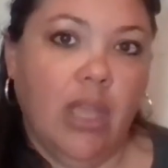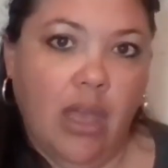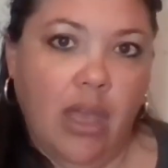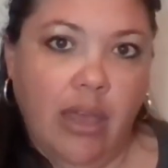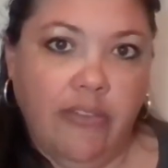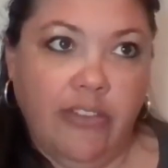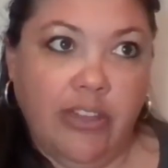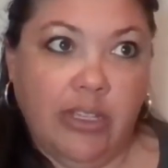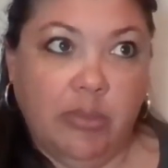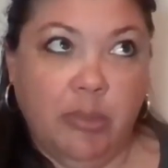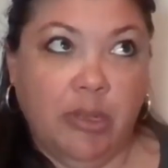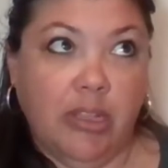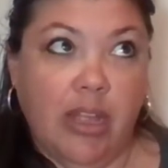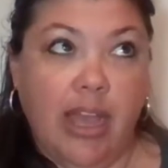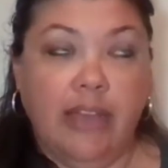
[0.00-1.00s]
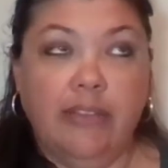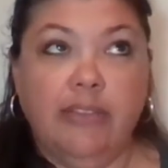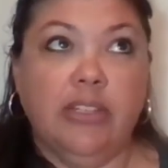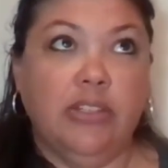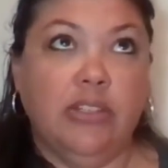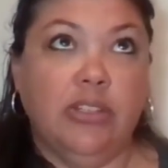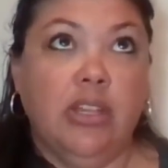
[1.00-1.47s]
uh, Facebook Live,
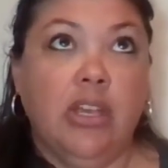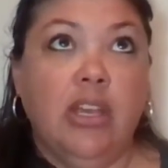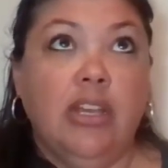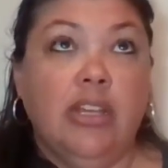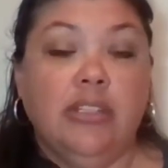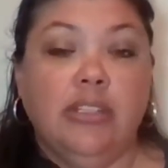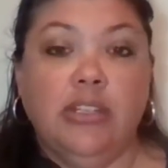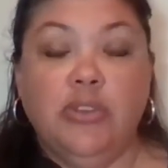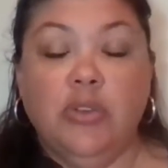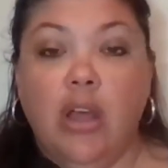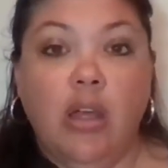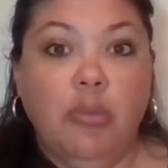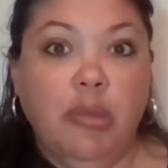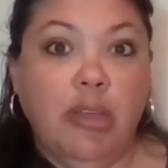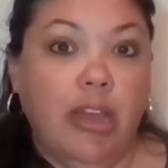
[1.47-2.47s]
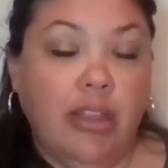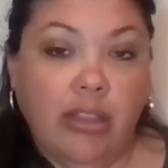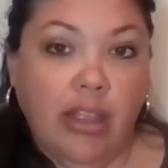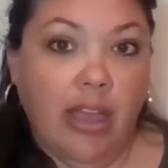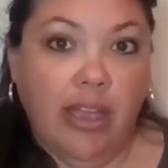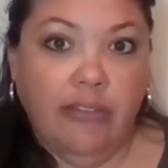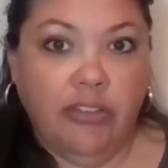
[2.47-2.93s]
since since you all be
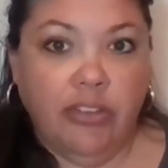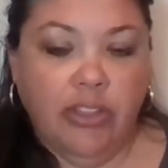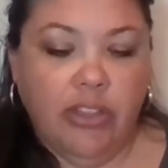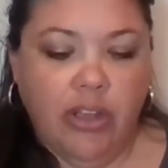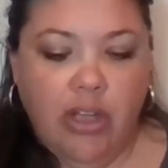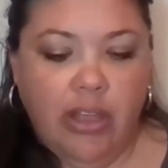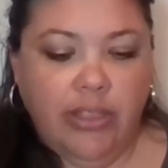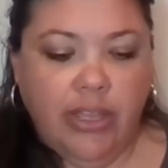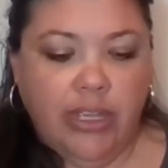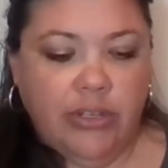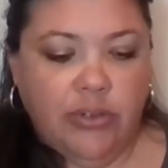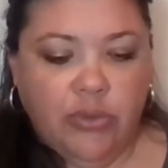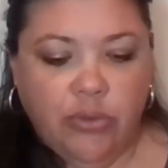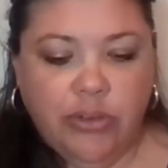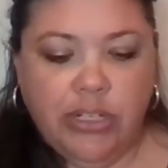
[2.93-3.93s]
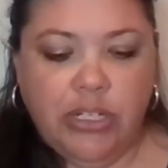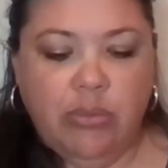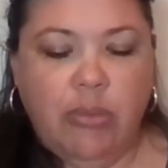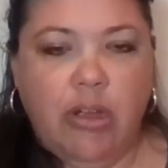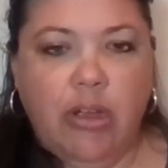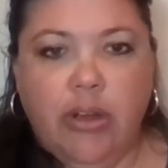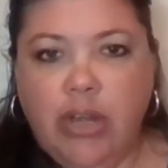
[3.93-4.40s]
online for their online jewelry
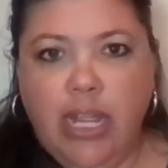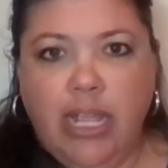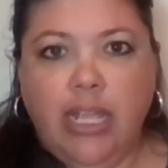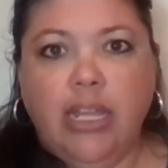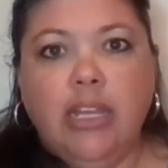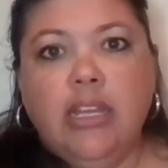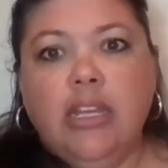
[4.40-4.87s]
tomorrow night.